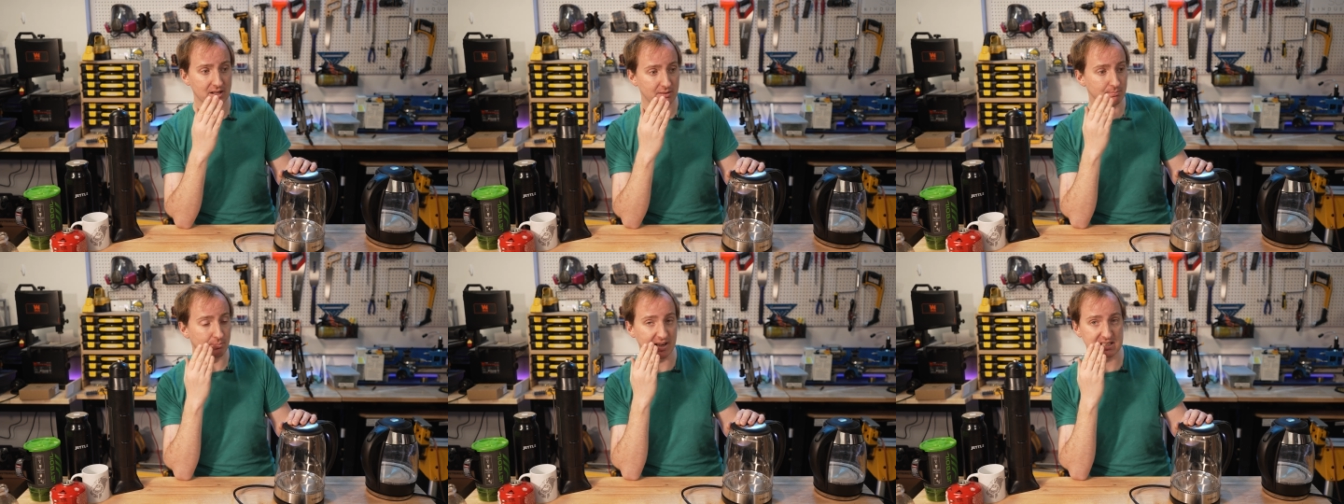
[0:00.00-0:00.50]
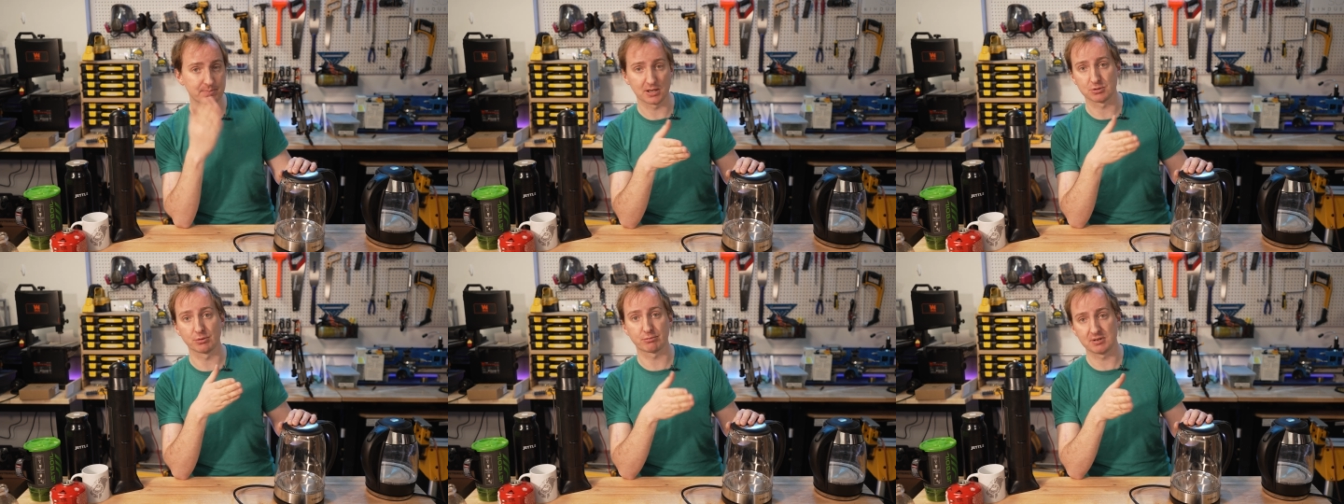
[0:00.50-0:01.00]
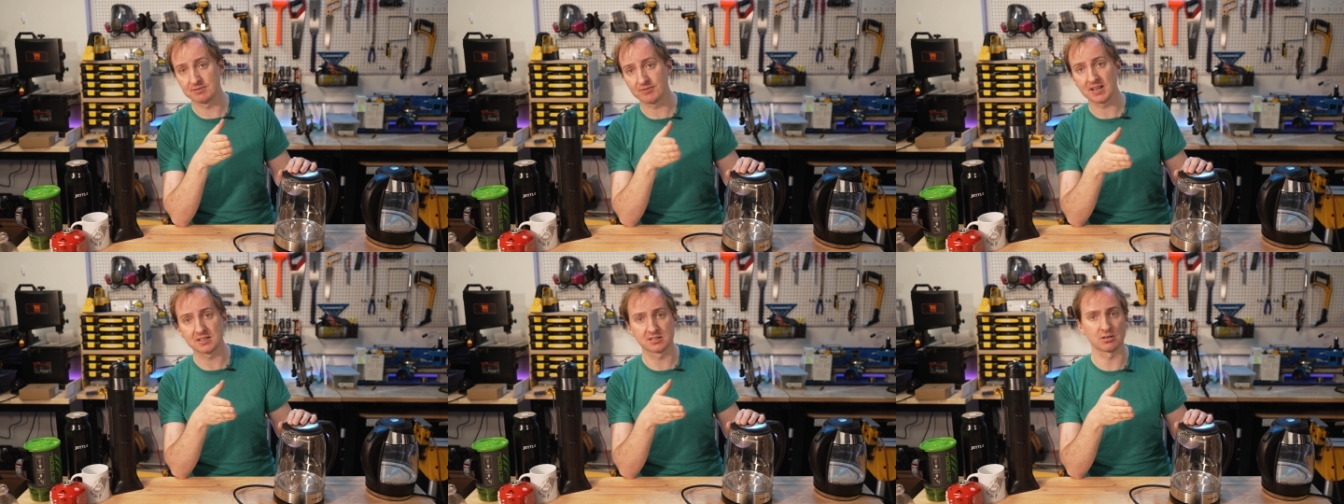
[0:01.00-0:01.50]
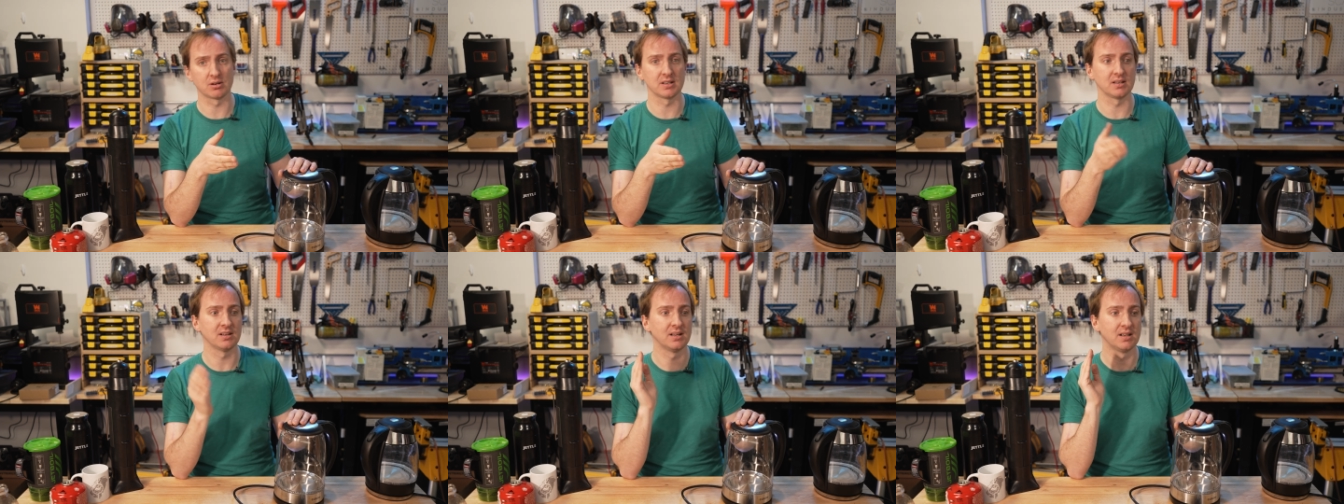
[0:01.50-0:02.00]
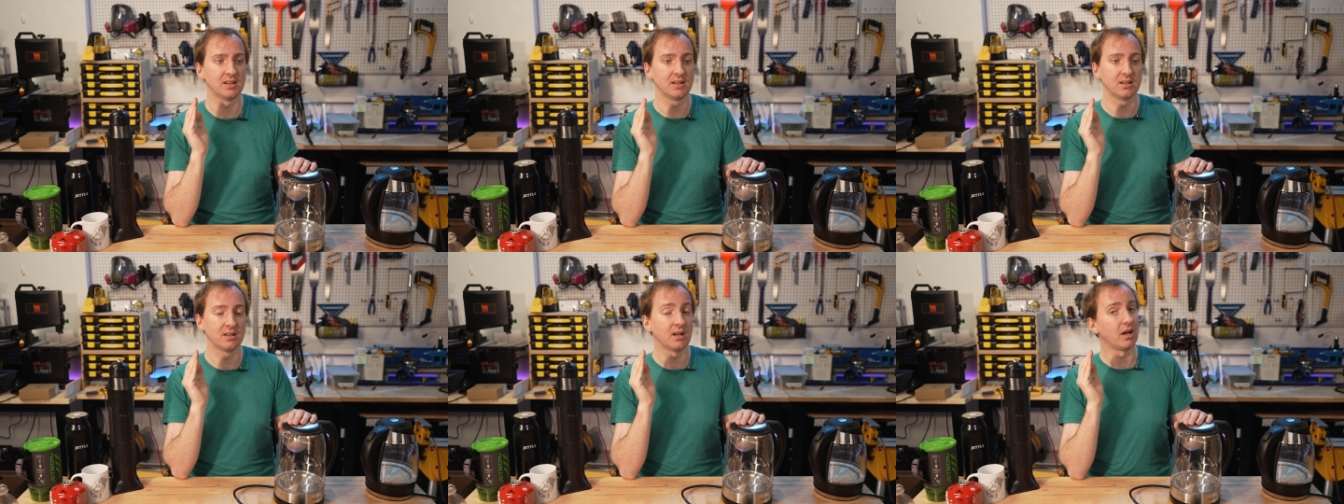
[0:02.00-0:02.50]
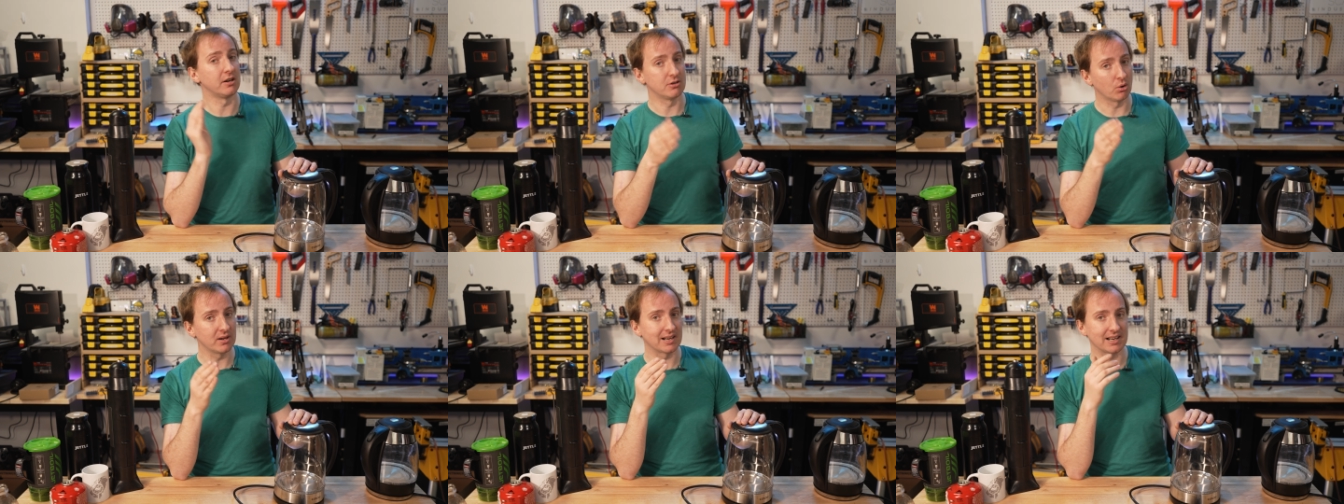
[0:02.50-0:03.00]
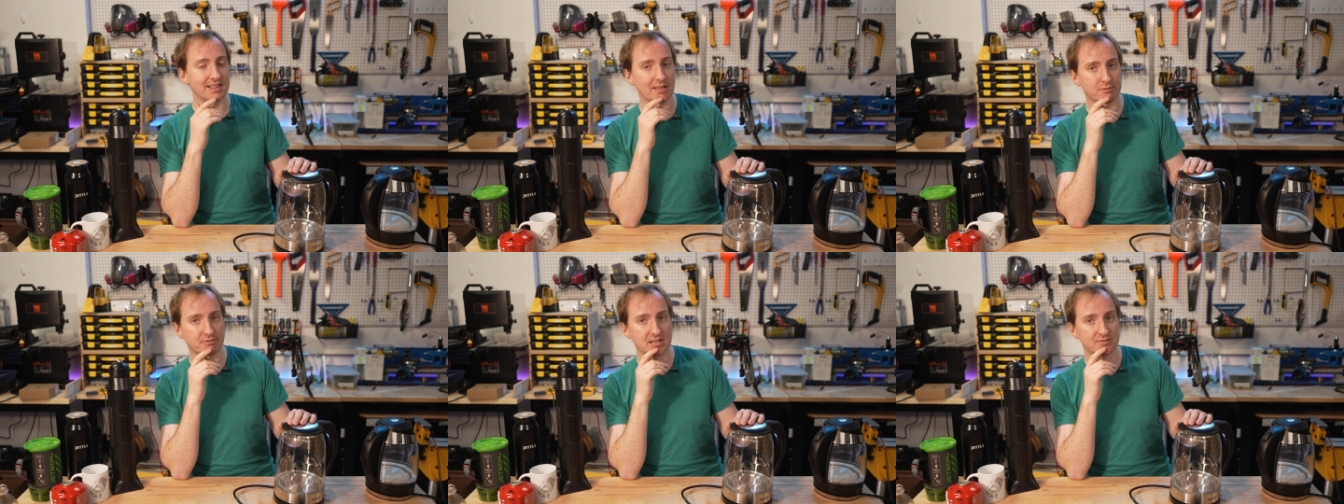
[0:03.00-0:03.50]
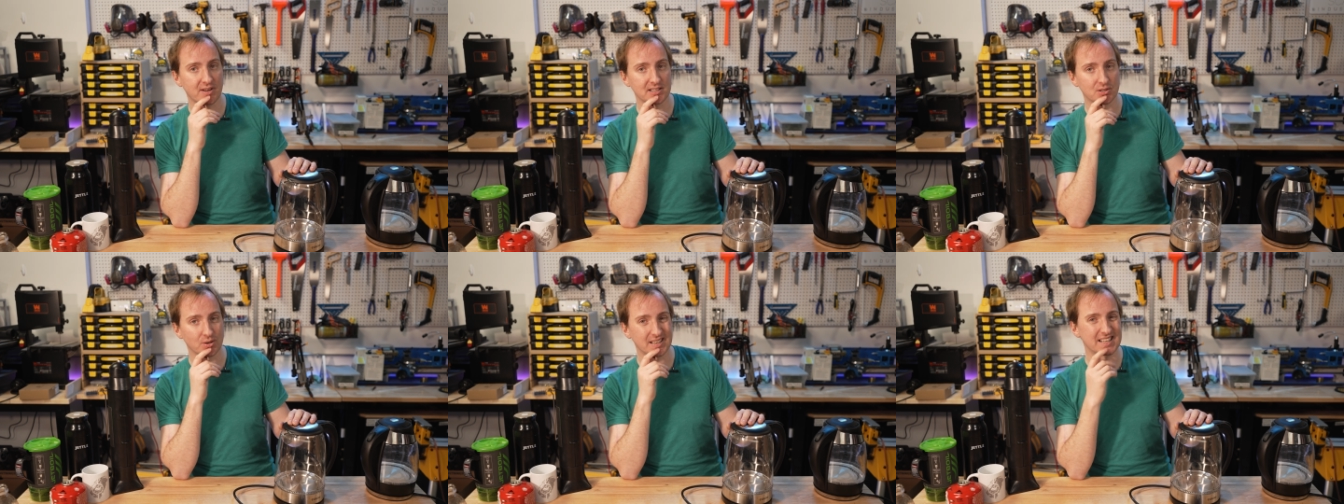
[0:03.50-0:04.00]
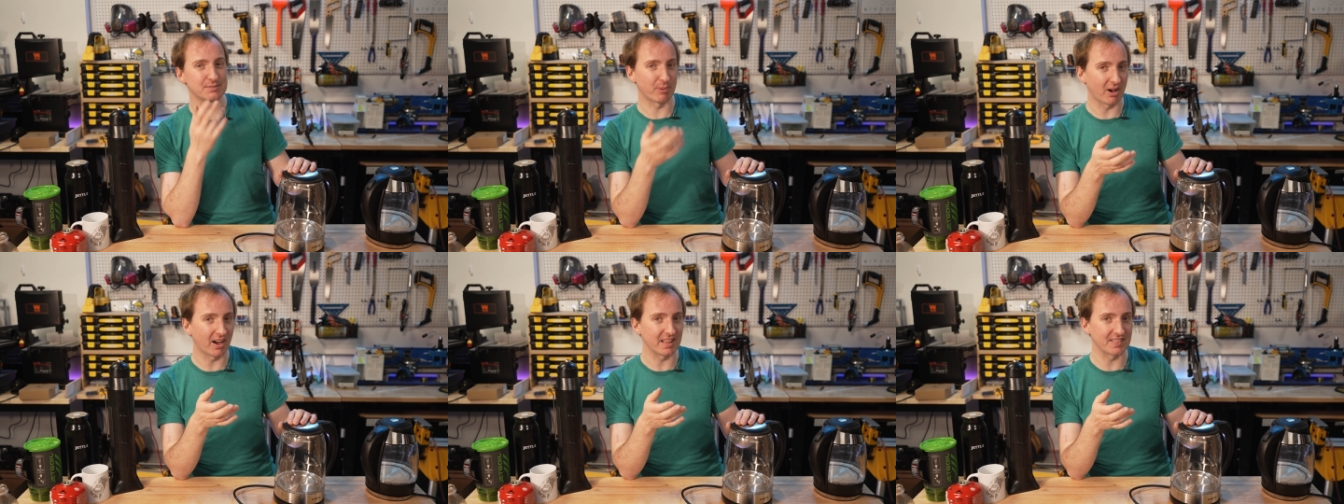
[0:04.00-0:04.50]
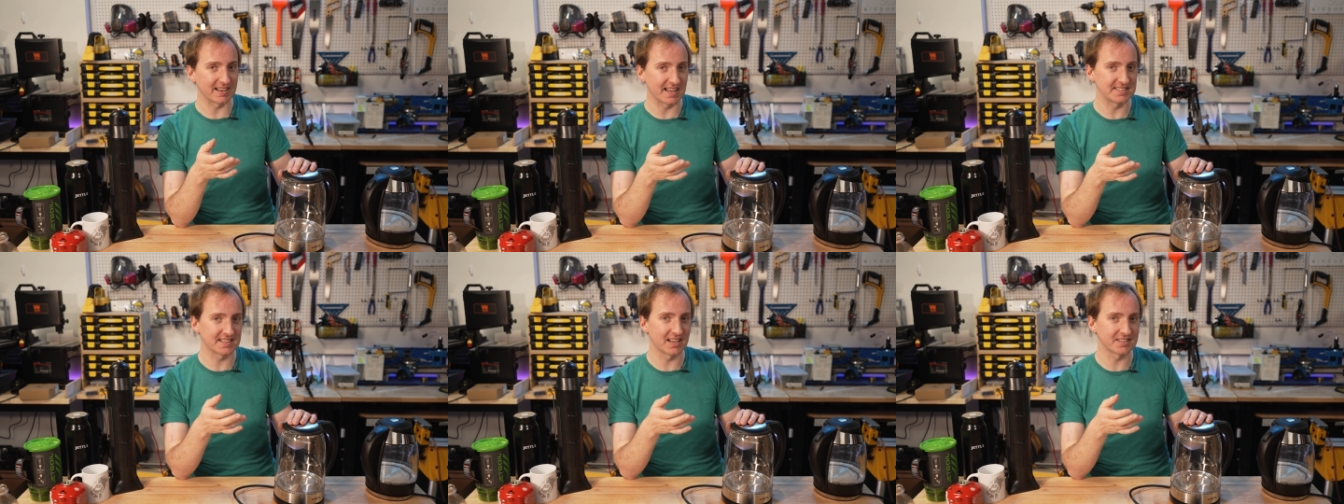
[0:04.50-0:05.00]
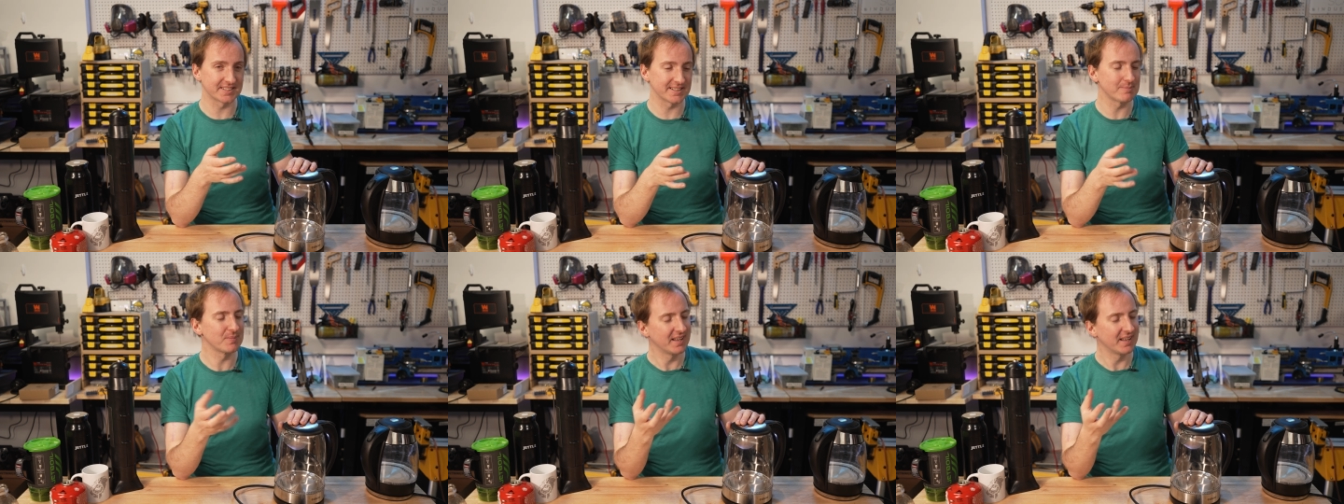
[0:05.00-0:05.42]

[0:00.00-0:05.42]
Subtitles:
my special three-phase socket. Annoyingly, that three-phase socket is behind the laser cutter,